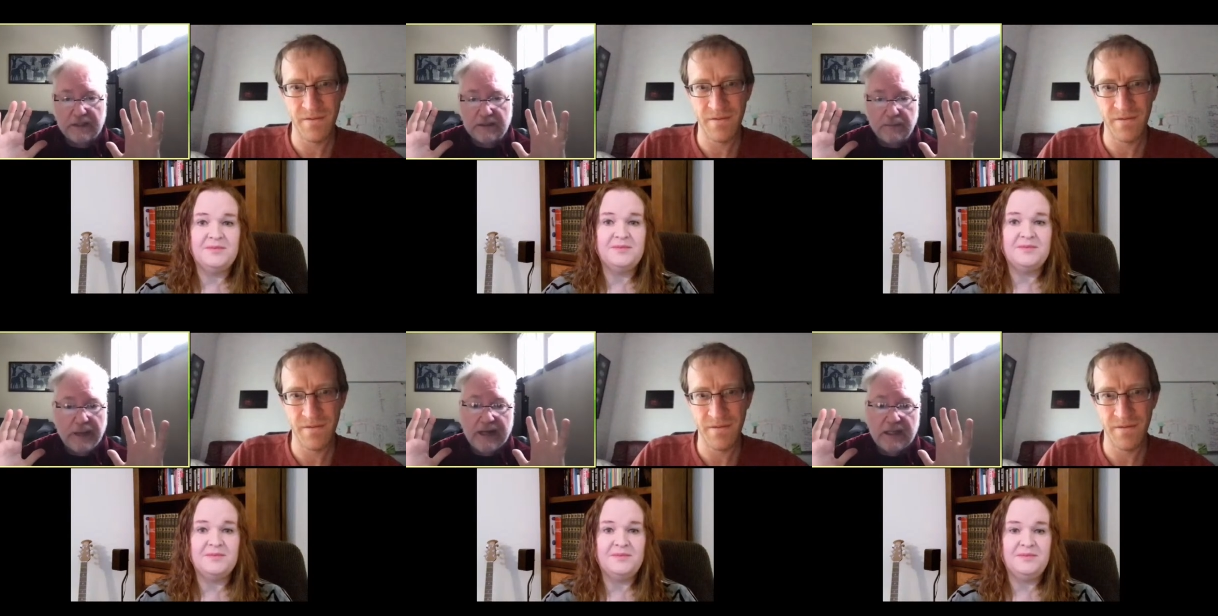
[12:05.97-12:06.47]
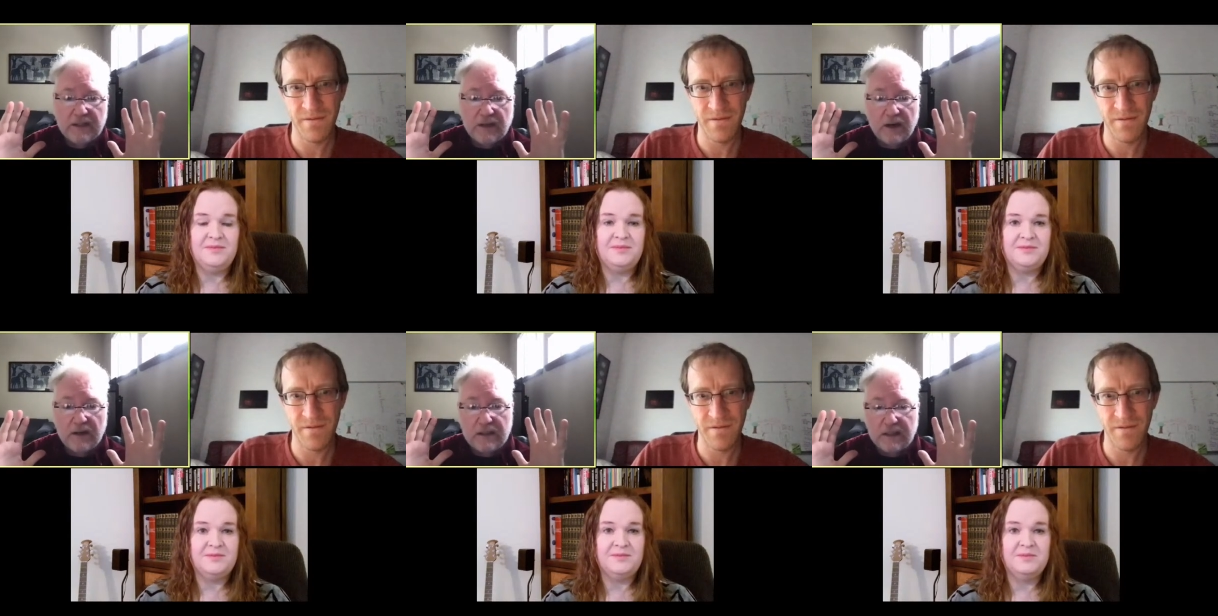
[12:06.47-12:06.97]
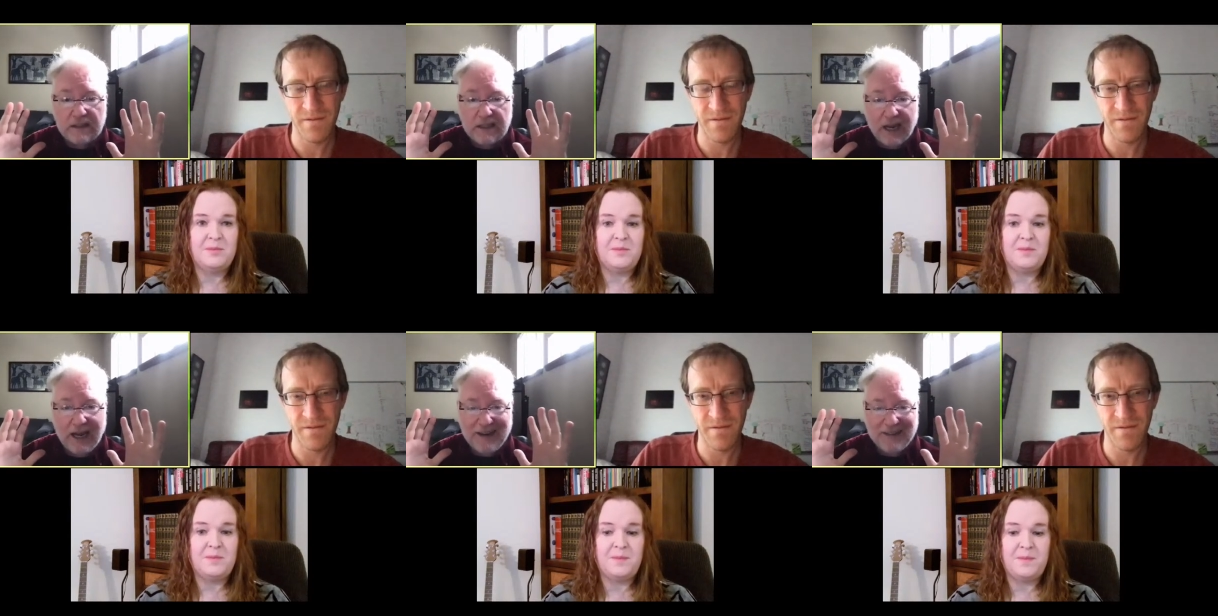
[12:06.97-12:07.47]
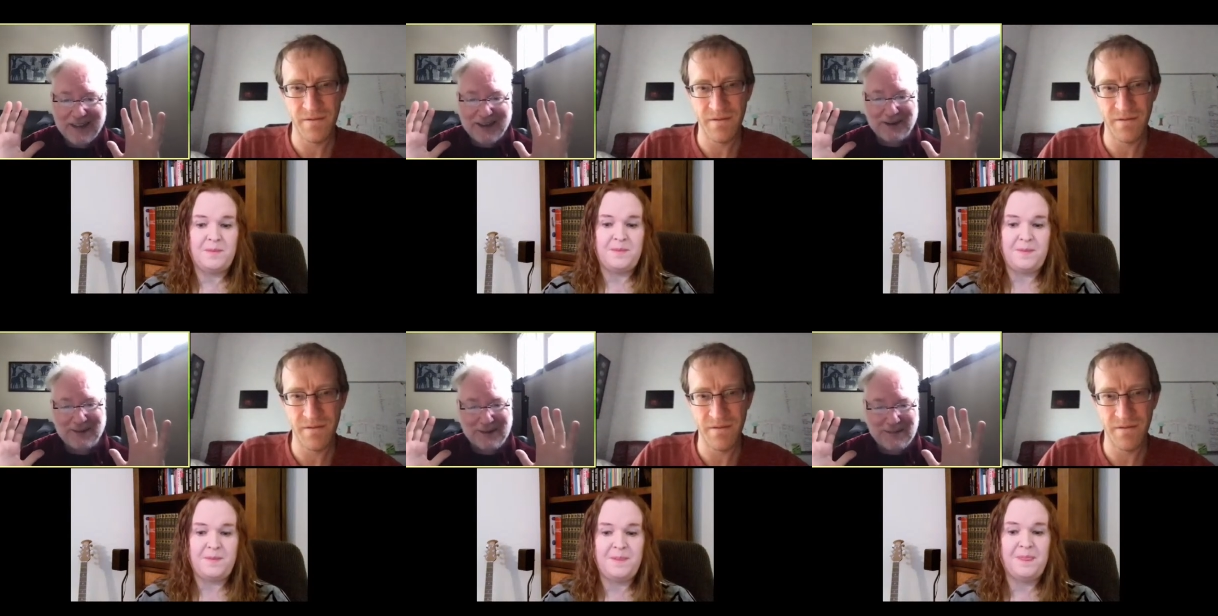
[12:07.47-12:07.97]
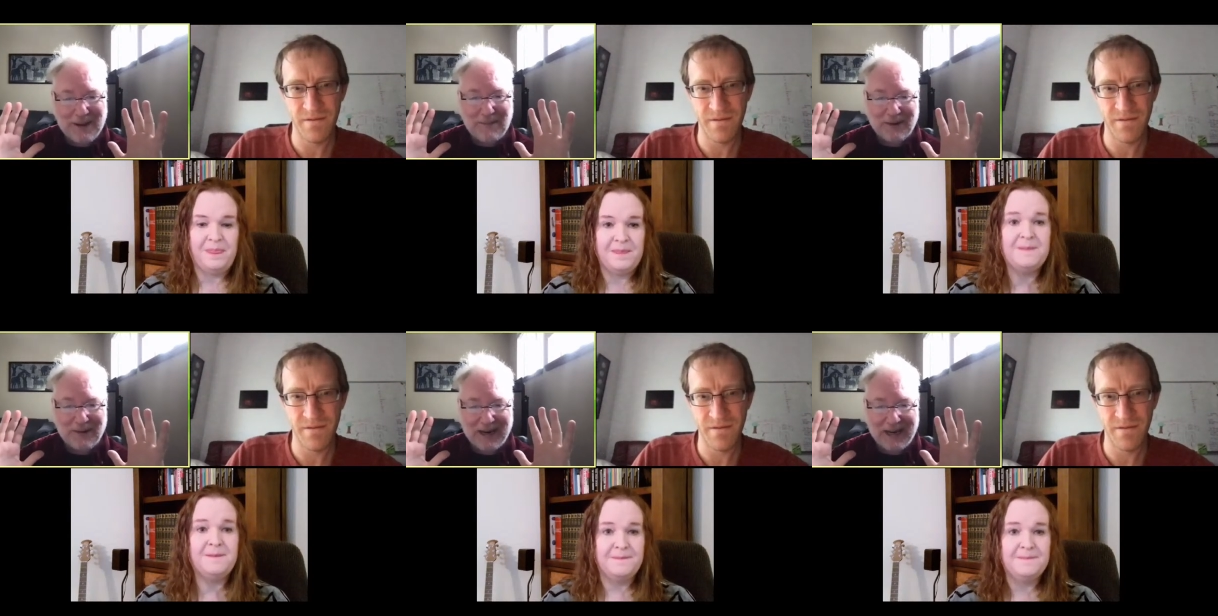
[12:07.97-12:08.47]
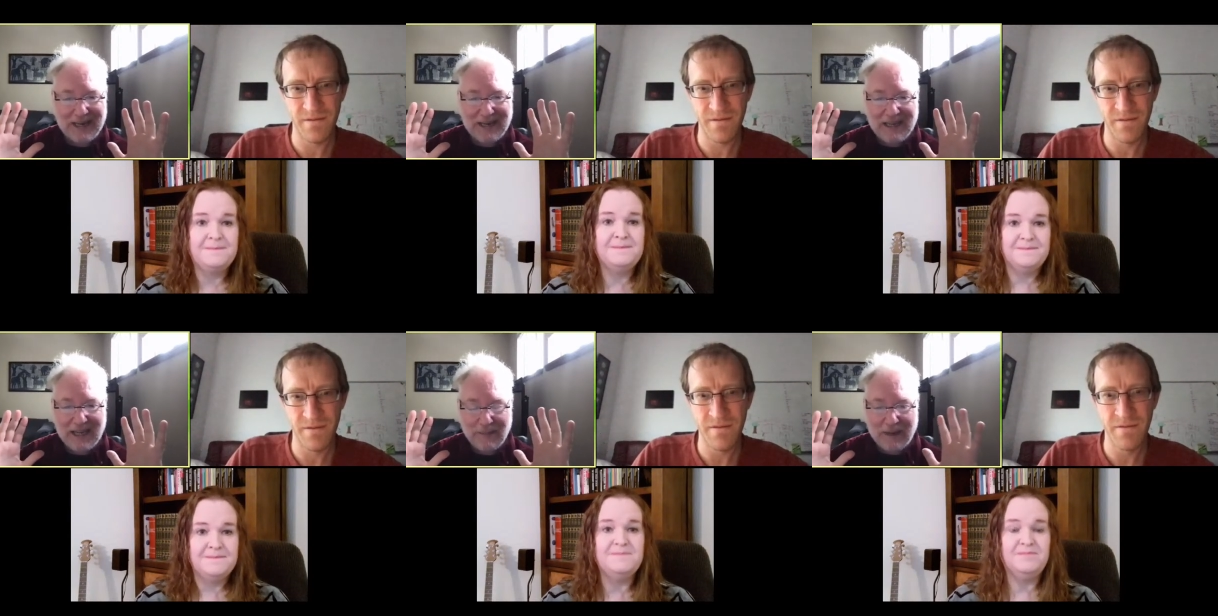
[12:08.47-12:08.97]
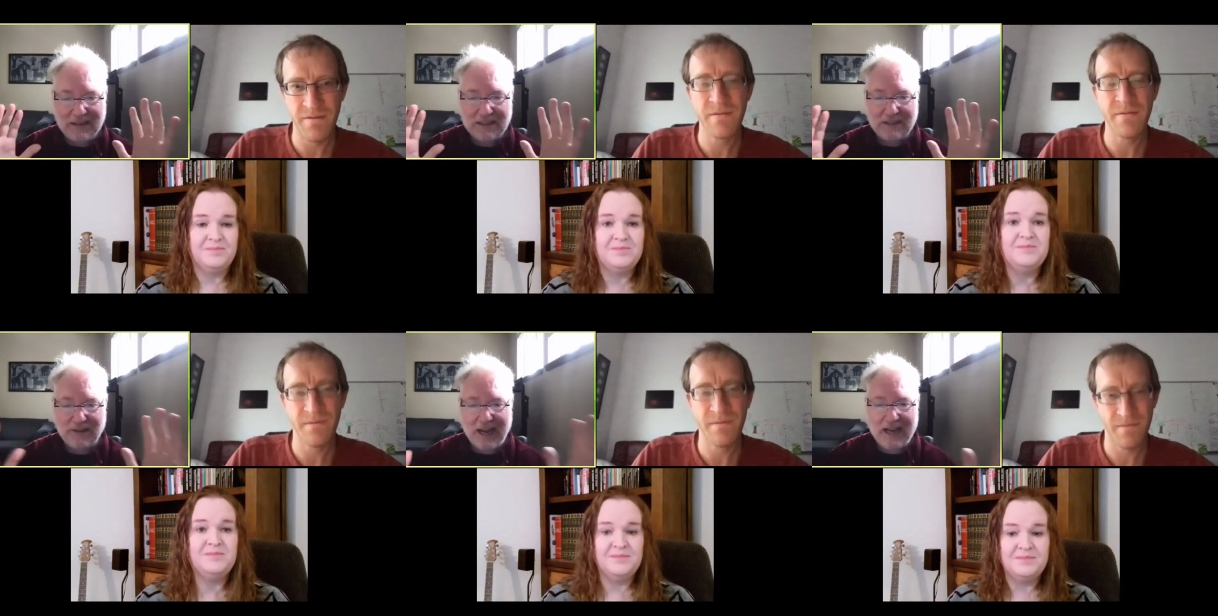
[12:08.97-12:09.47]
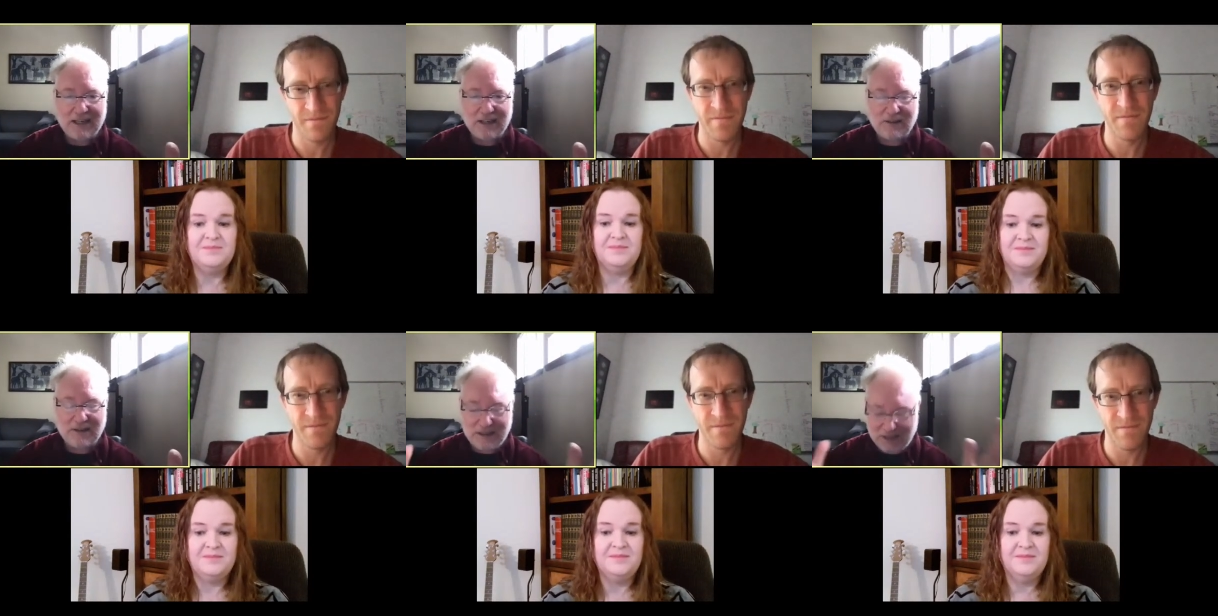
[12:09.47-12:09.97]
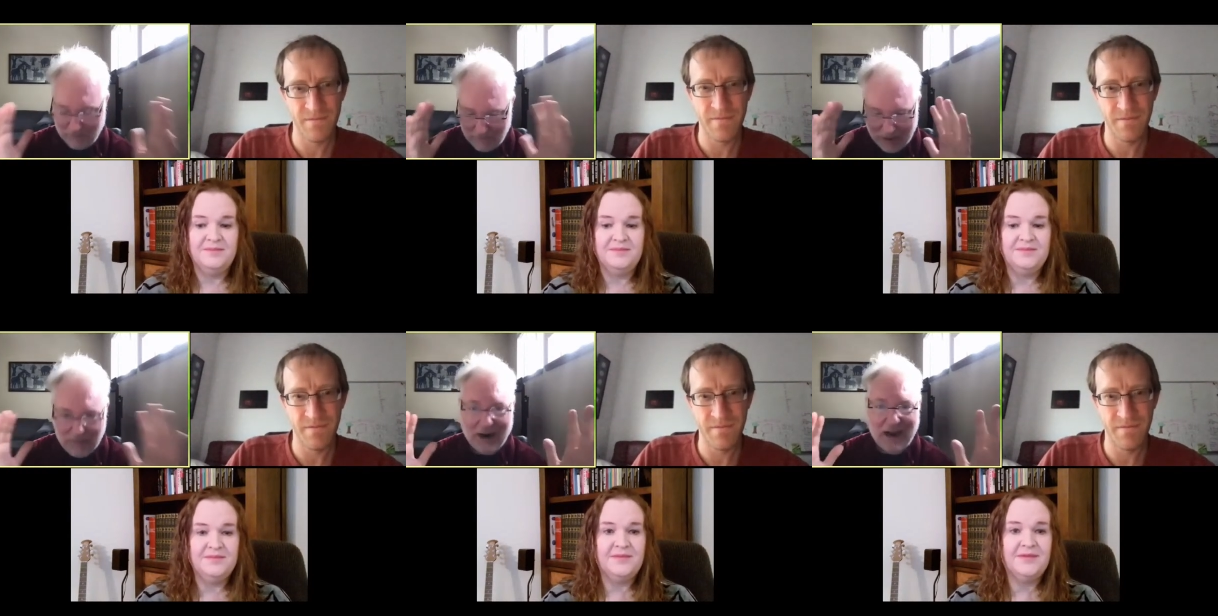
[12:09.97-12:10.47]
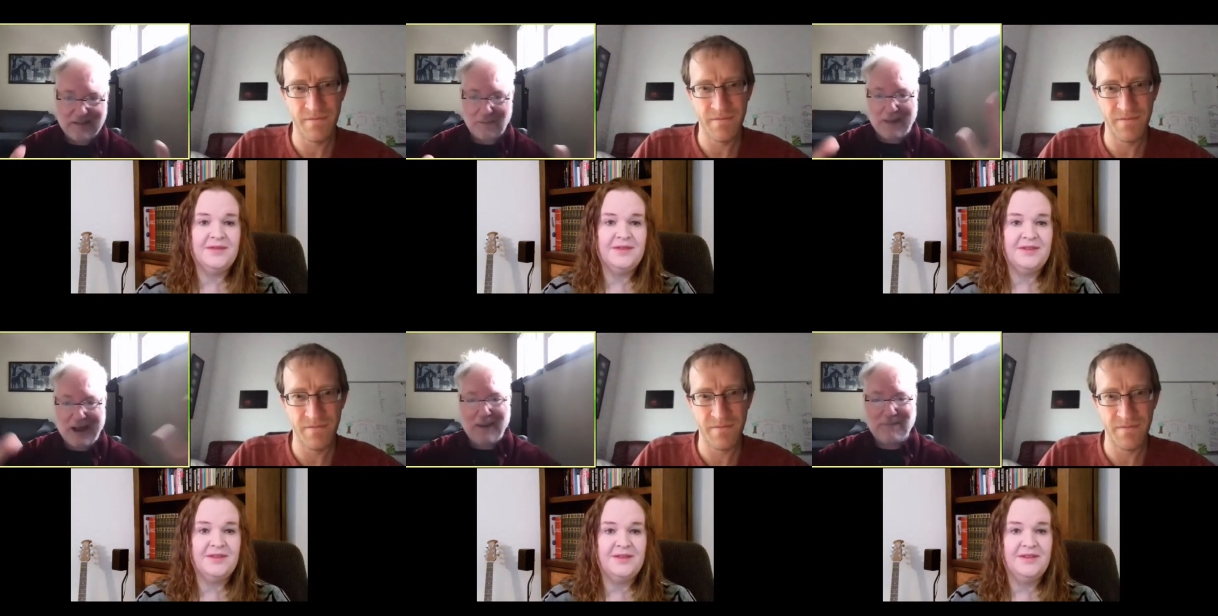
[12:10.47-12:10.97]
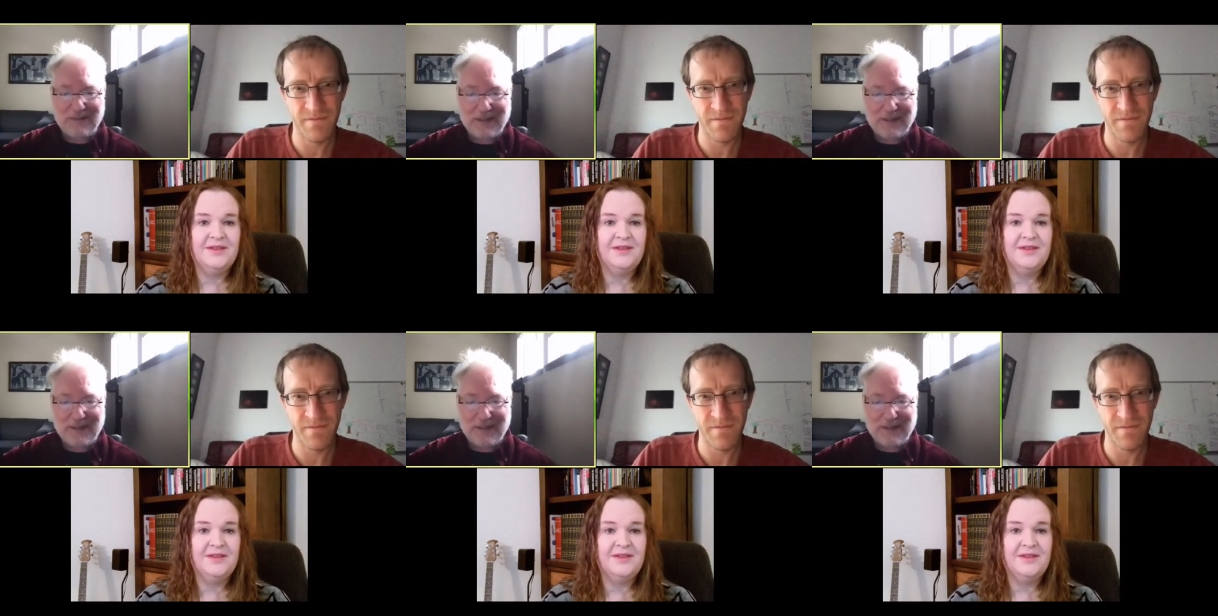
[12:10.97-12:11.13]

Speaker 1: of as many stars in the sky as they could remember, right? Imagine if I had to, you know, memorize a map